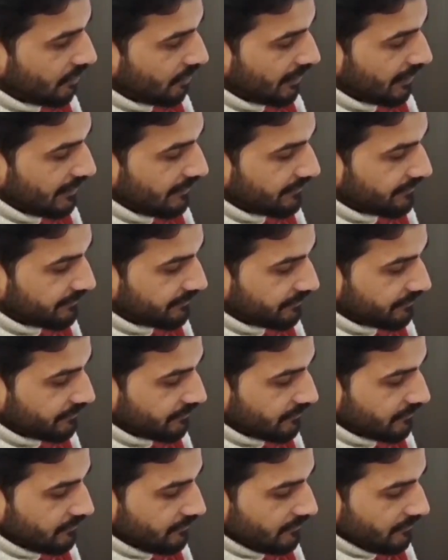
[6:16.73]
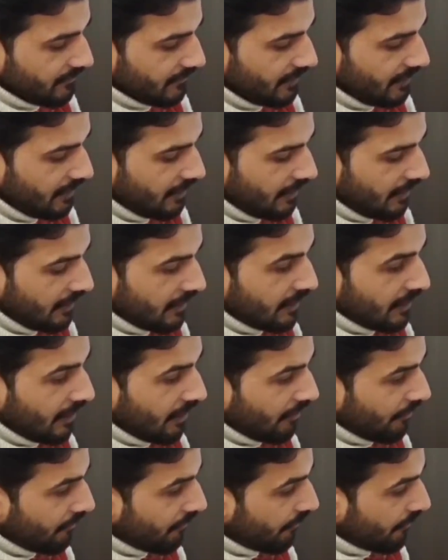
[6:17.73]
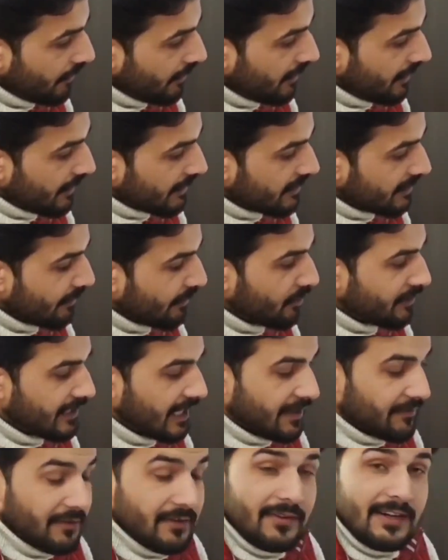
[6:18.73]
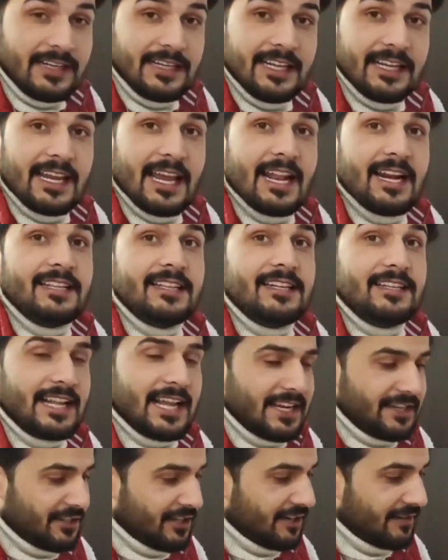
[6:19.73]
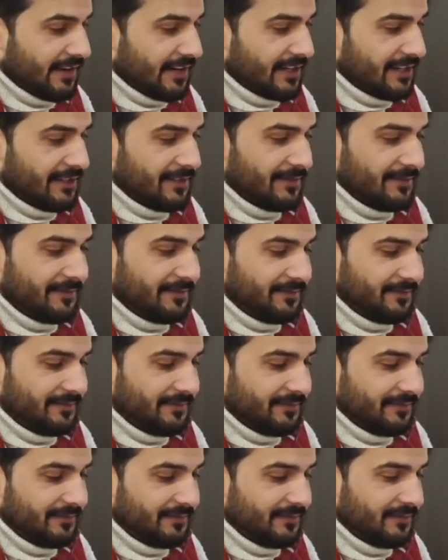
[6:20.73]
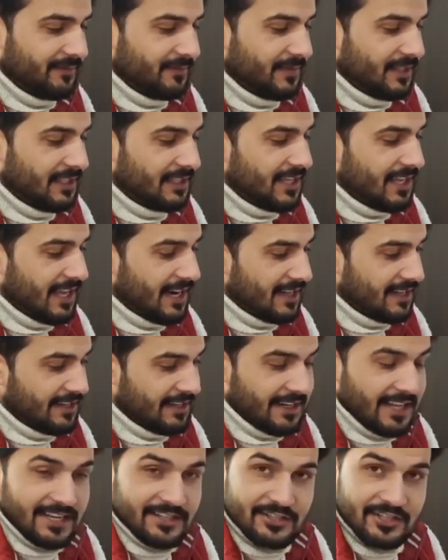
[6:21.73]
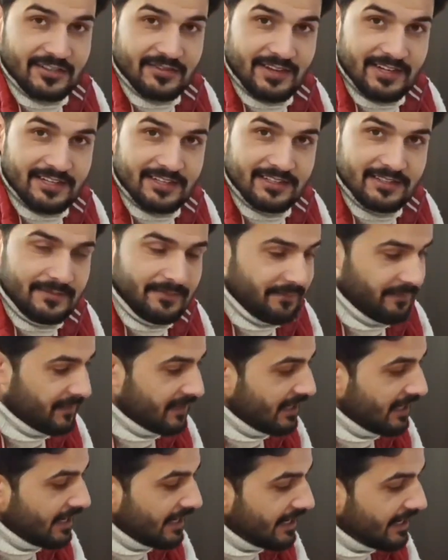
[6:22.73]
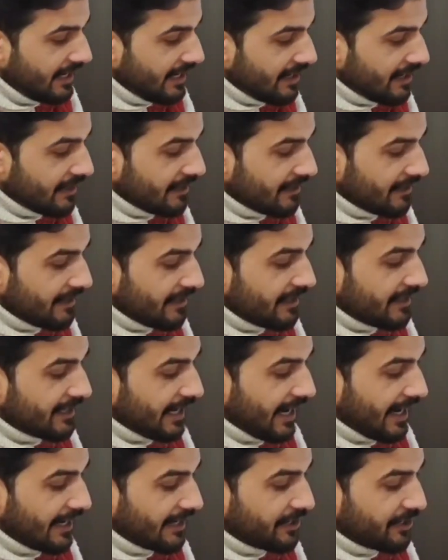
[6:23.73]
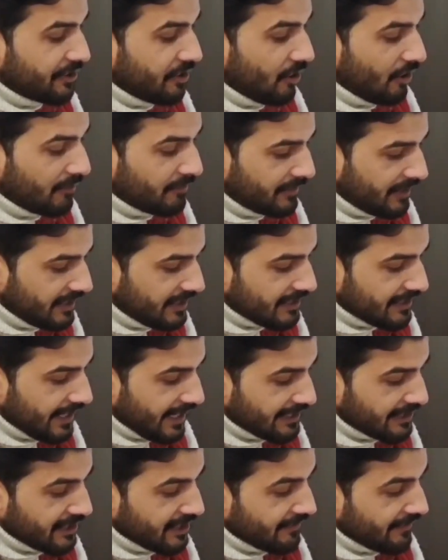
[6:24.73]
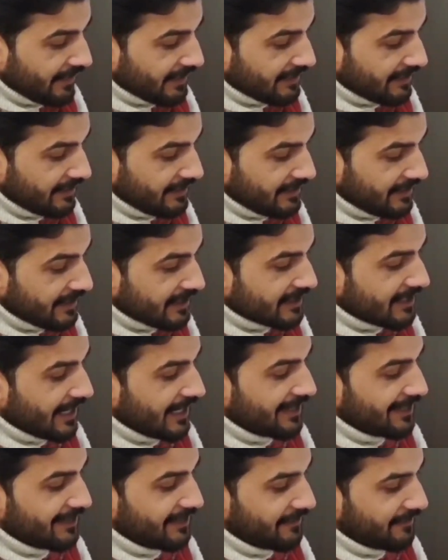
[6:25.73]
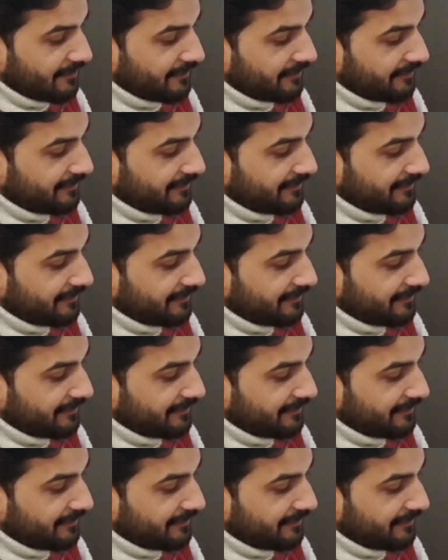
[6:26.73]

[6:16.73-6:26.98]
Okay. Now let us suppose that we will take another tangent vector. This is another tangent vector. Here, the direction of this tangent vector is inside.